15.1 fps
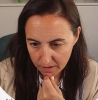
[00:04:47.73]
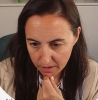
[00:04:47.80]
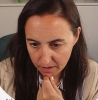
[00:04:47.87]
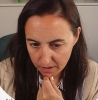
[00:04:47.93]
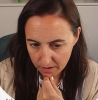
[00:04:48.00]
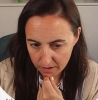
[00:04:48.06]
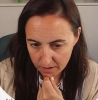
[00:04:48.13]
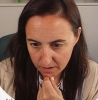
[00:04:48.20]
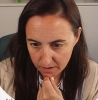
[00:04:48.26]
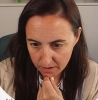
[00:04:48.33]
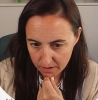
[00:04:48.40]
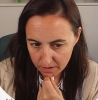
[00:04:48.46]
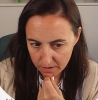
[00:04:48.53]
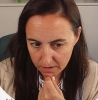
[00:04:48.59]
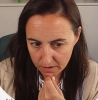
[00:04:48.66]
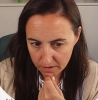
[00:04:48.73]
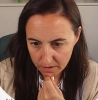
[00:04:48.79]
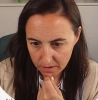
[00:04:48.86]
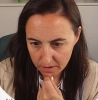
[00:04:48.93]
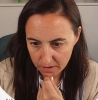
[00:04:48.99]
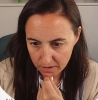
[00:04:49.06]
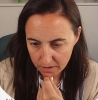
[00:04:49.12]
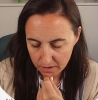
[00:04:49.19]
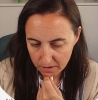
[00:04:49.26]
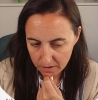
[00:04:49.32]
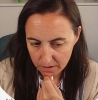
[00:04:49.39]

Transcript: (silence)